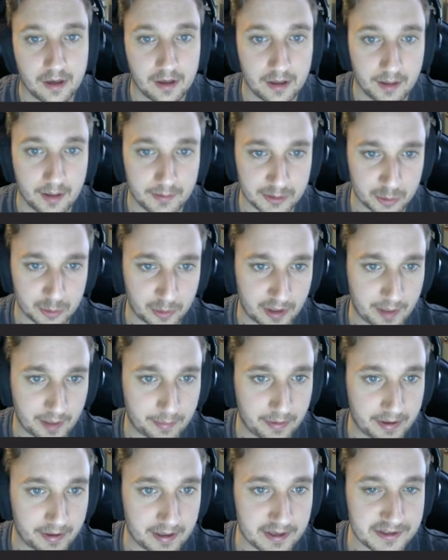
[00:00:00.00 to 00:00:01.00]
is where I
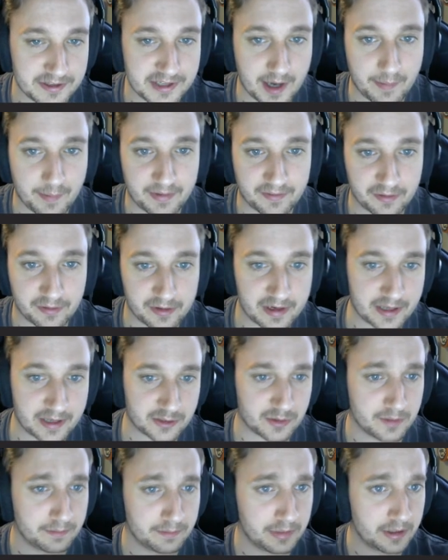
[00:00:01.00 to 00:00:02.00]
plan on stopping for the next
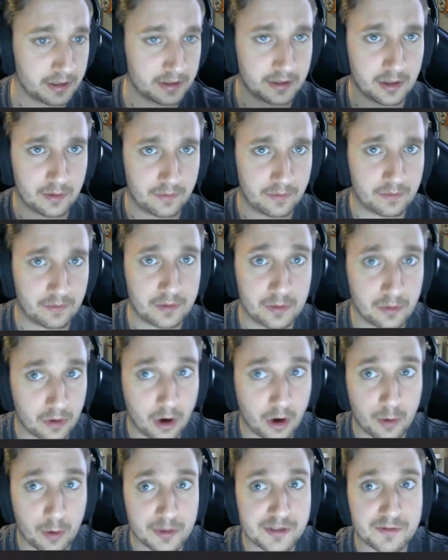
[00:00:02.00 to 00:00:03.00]
one. But you're
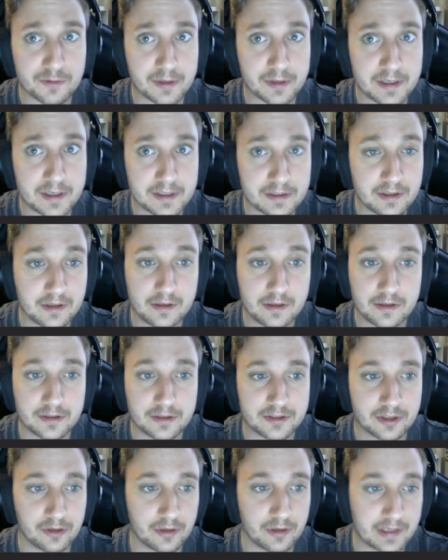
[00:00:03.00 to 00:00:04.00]
always free to
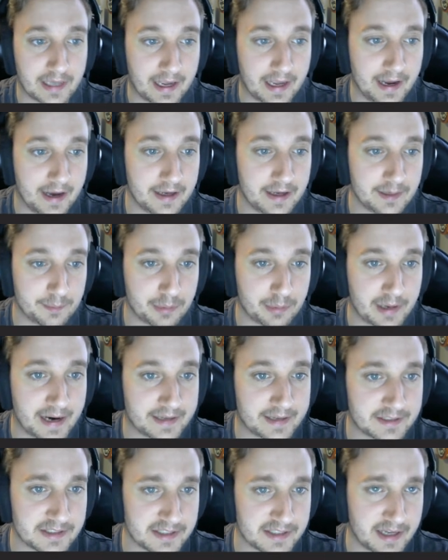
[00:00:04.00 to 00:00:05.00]
look ahead and
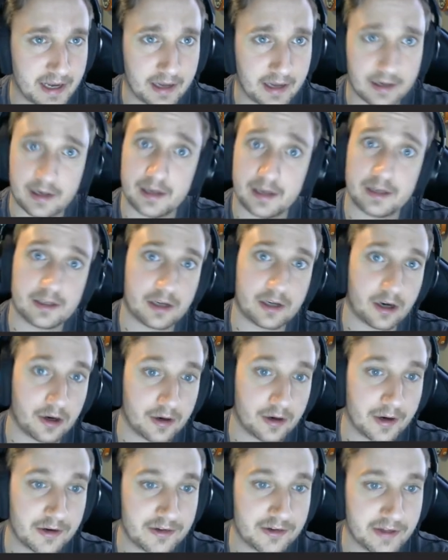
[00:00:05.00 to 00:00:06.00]
practice ahead. I
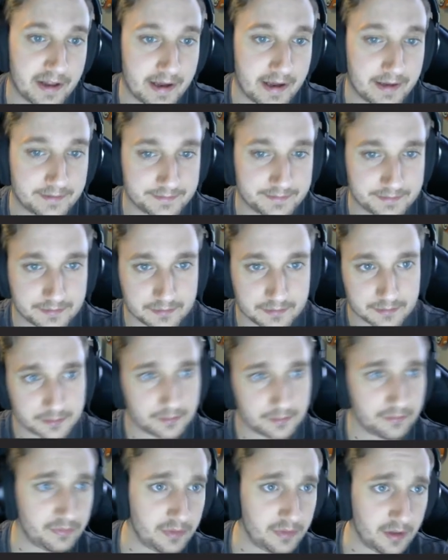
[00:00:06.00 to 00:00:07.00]
encourage that.
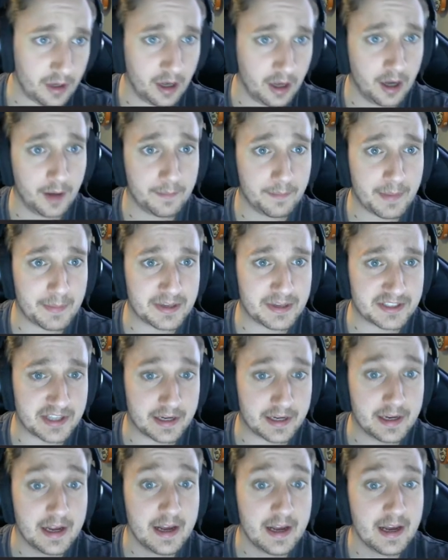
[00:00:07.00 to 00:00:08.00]
That being said,
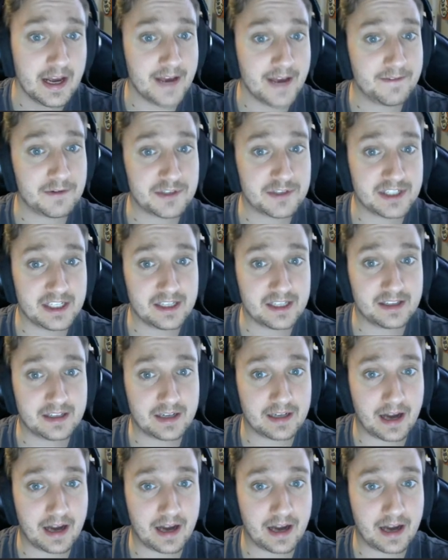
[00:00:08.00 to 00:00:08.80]
if there's anything